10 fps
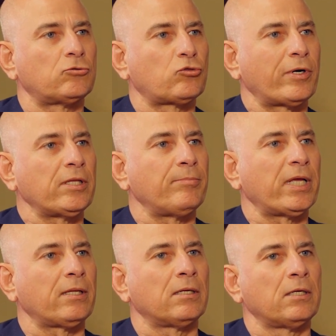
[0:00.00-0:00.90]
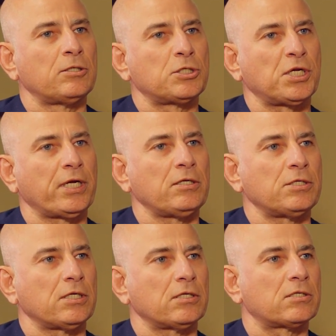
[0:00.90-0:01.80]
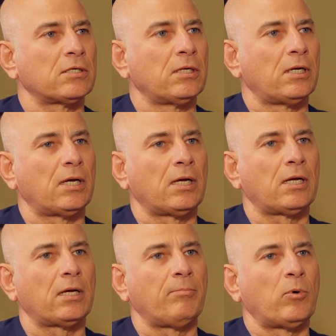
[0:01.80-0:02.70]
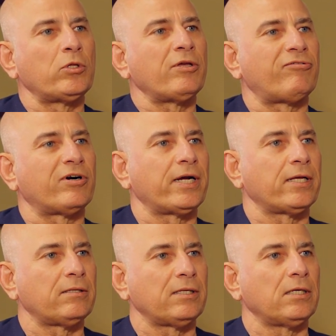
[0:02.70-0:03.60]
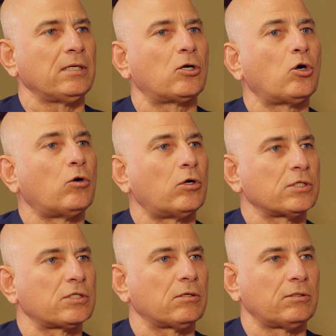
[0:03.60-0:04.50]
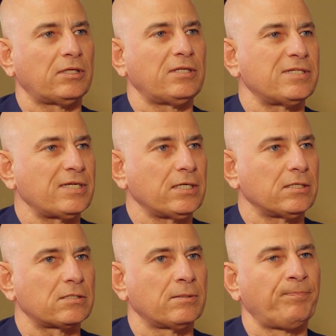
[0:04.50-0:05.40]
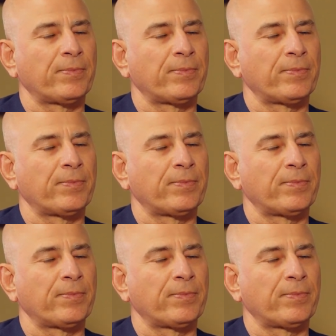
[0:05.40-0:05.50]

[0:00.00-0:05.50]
treatment changes modify the course of the disease.